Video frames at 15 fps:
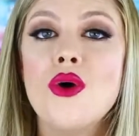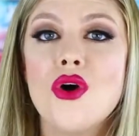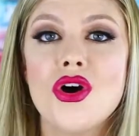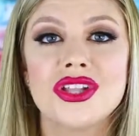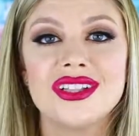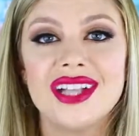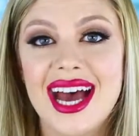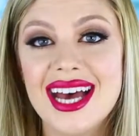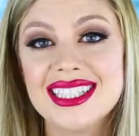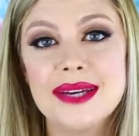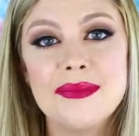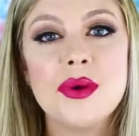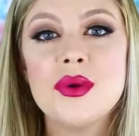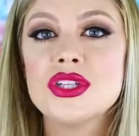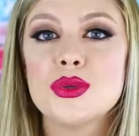Well, the last
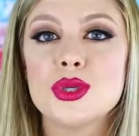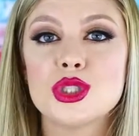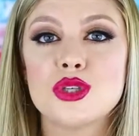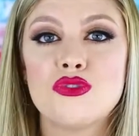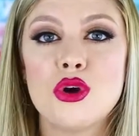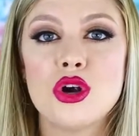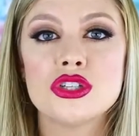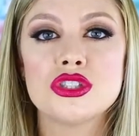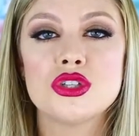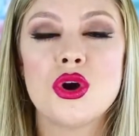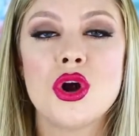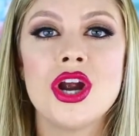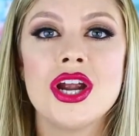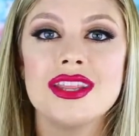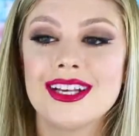time I went to a Sephora store,